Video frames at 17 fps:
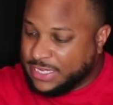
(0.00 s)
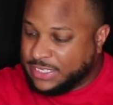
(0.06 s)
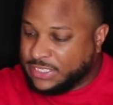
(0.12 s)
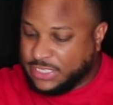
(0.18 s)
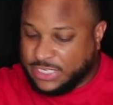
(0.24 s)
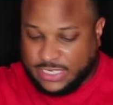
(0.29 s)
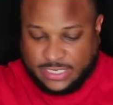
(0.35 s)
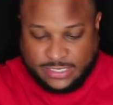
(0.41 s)

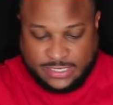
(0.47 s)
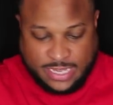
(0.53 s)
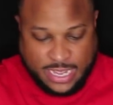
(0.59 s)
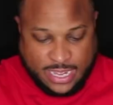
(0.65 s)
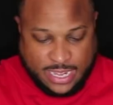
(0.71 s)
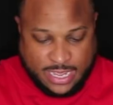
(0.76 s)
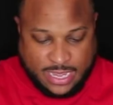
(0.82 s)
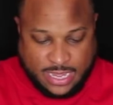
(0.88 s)
she's
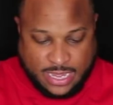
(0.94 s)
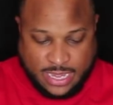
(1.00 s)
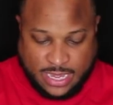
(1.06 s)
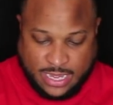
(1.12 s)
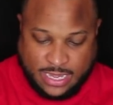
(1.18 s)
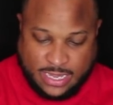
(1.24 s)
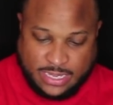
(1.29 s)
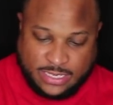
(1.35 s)

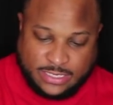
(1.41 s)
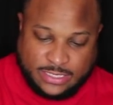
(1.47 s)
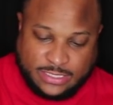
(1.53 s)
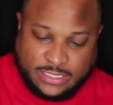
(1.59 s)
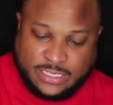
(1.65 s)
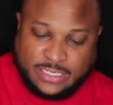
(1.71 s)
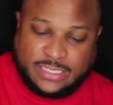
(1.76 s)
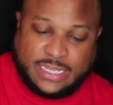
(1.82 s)
a
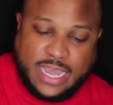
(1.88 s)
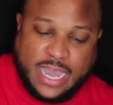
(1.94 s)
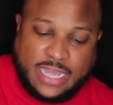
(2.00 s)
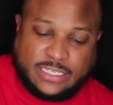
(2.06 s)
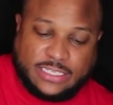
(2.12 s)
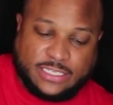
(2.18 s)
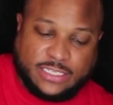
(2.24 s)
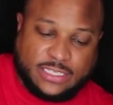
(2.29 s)

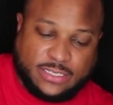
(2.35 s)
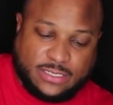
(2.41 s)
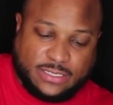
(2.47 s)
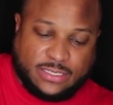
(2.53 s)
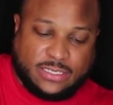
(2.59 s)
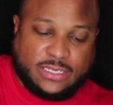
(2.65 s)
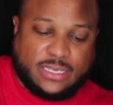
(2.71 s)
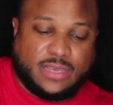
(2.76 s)
conscious
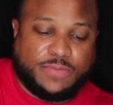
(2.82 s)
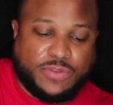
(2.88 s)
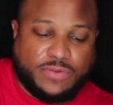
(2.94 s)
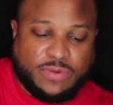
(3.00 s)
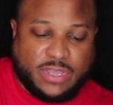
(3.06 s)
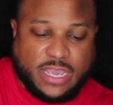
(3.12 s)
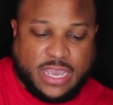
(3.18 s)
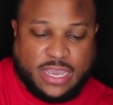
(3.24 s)

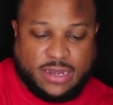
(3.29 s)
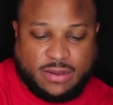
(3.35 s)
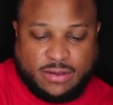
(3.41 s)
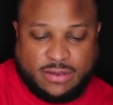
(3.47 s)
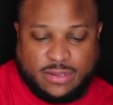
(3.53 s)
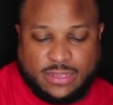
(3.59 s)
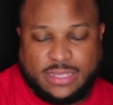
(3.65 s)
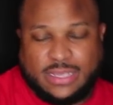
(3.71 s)

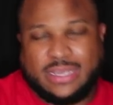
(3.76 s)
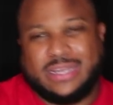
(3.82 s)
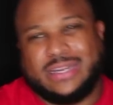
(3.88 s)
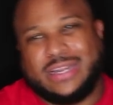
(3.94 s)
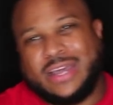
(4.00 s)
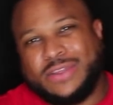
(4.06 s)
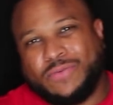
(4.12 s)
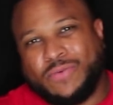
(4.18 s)
communicator.
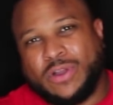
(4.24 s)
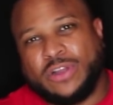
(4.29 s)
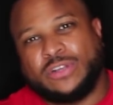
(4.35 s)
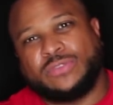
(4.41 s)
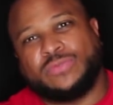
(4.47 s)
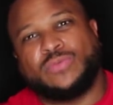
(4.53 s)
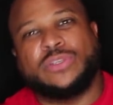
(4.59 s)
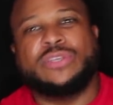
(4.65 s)
In other
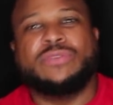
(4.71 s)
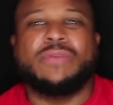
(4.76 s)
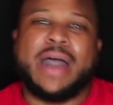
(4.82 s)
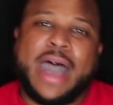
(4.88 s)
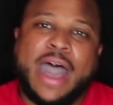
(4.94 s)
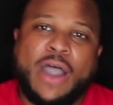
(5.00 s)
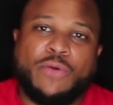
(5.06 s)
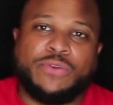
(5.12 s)
words, when you
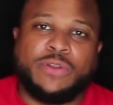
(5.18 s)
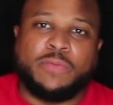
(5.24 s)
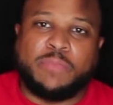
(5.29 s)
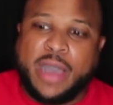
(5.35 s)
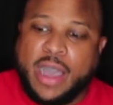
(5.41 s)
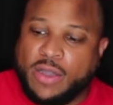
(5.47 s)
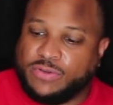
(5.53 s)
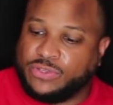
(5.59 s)
out and
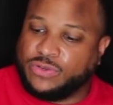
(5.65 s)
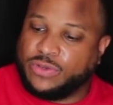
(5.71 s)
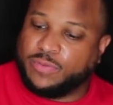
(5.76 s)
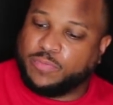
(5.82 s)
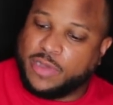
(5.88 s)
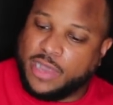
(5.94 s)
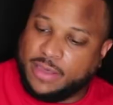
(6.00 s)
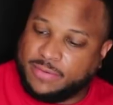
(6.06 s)
about, you
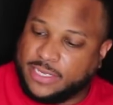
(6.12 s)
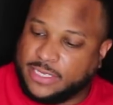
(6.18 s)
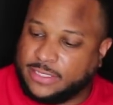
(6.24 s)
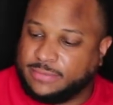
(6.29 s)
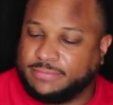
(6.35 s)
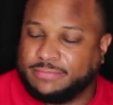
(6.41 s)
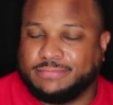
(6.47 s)
in public,